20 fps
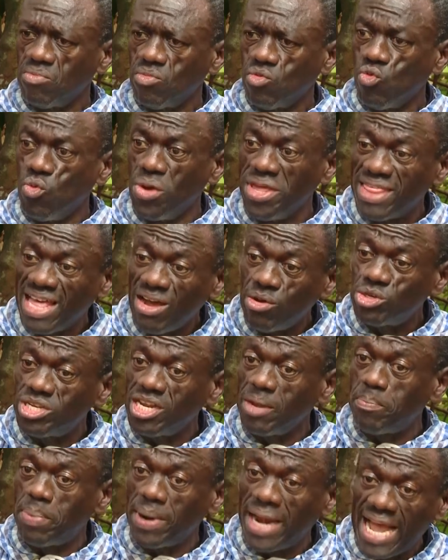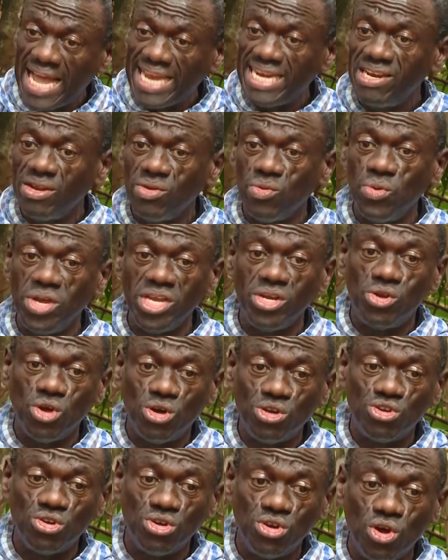Without a plan, we
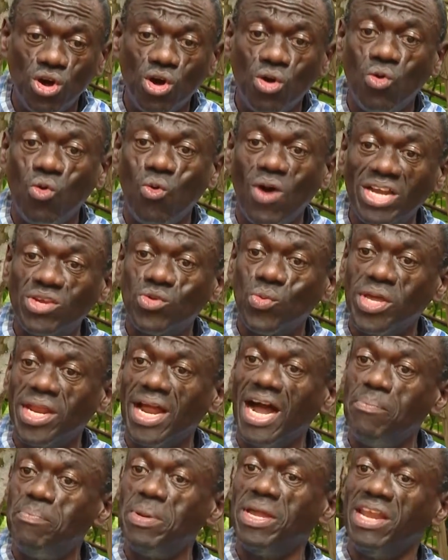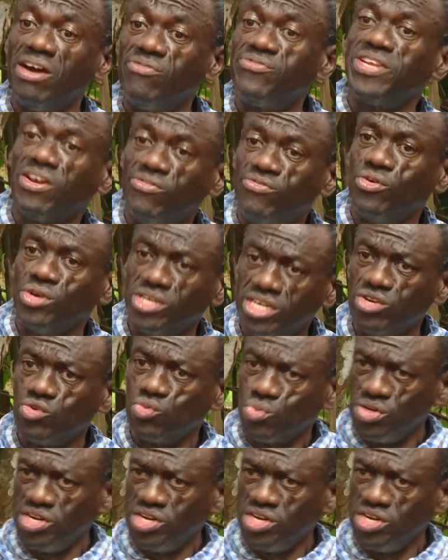don't know what will happen after 42